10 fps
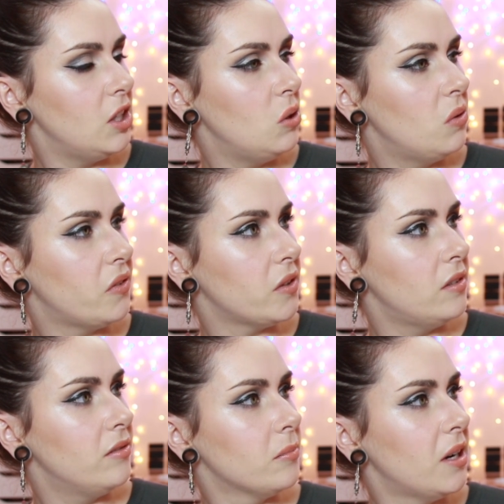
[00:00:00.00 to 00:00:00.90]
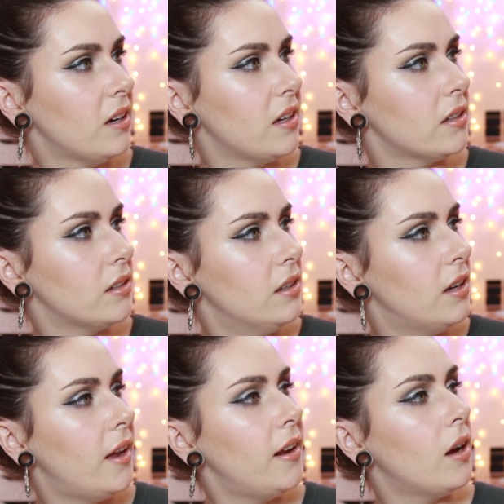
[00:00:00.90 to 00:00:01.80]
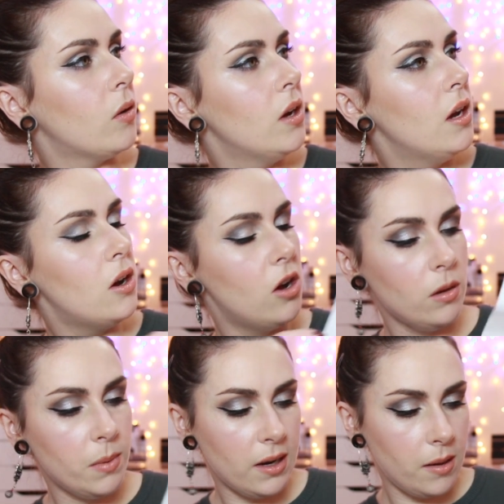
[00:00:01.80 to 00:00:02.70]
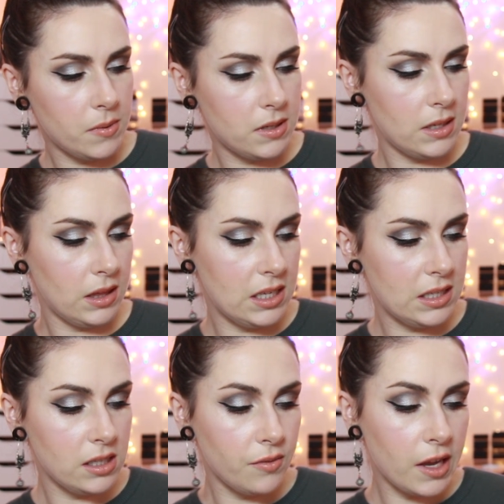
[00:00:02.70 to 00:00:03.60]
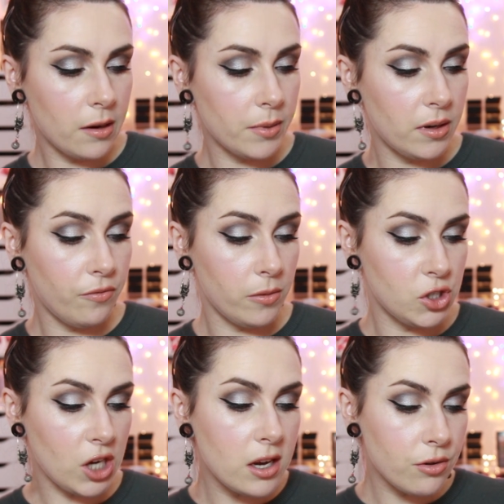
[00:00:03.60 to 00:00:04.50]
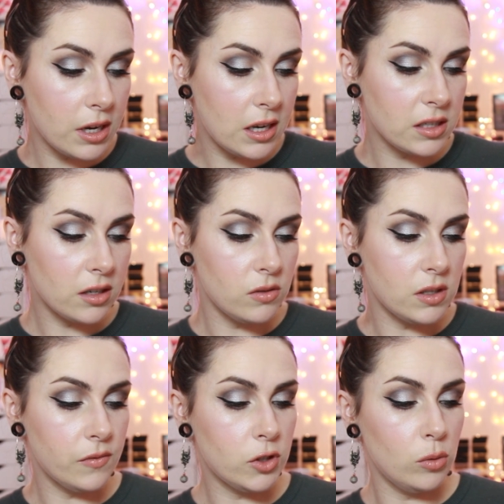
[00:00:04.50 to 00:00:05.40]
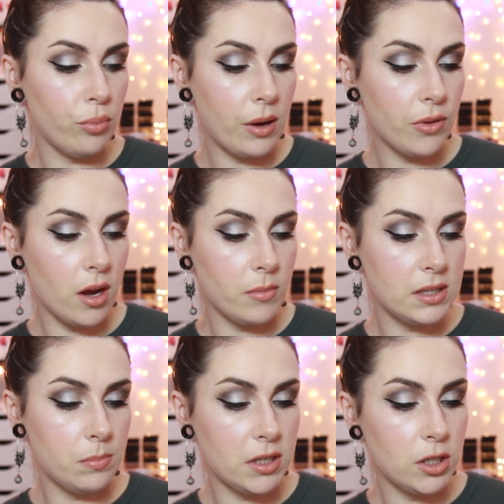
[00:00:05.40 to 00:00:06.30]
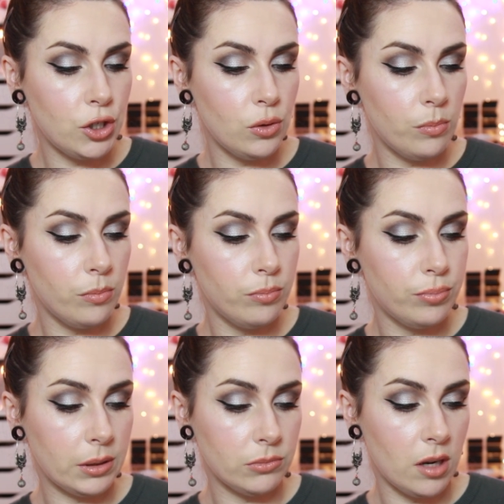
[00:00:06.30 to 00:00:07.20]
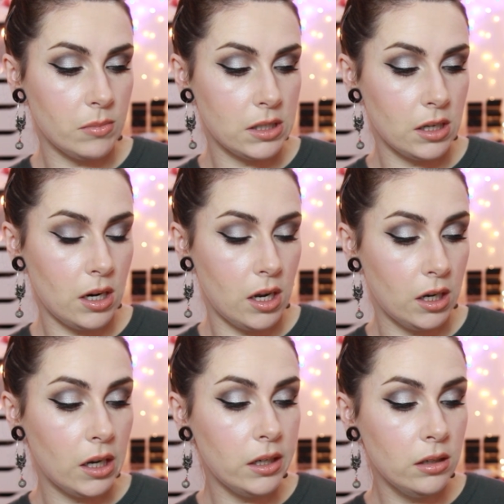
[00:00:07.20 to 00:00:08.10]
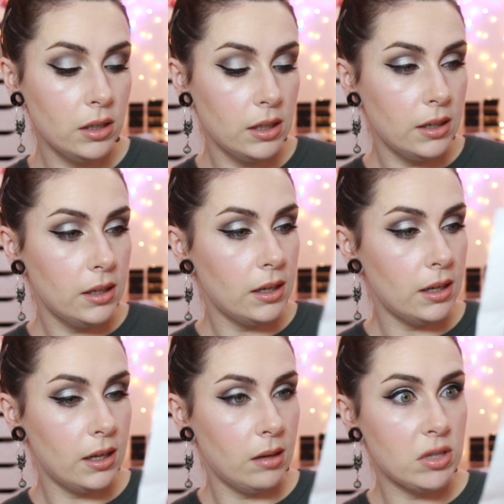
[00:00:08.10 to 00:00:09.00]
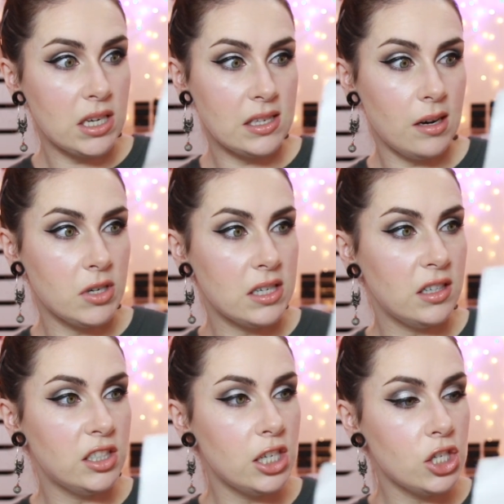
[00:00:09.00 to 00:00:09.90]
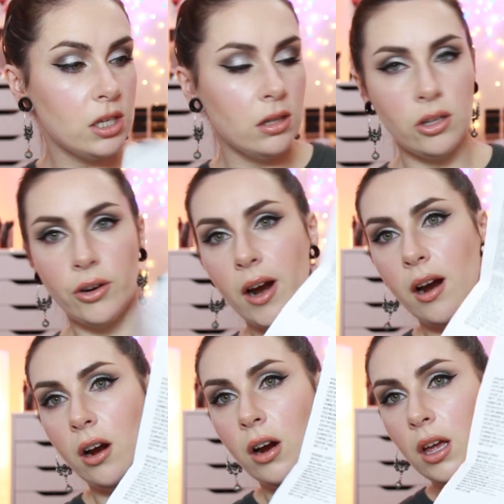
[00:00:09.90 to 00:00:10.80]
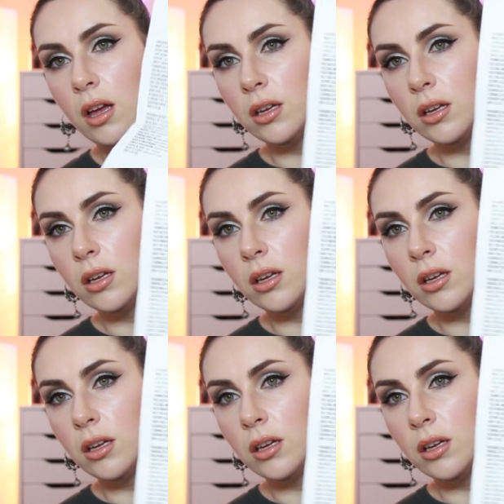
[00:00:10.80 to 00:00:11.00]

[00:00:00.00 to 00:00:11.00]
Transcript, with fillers: youthful for my liking. Anyhow, Huggable Lips. This is available from January, exclusive to Brown Thomas, B T two and Brown Thomas online. Um, it is limited edition. There are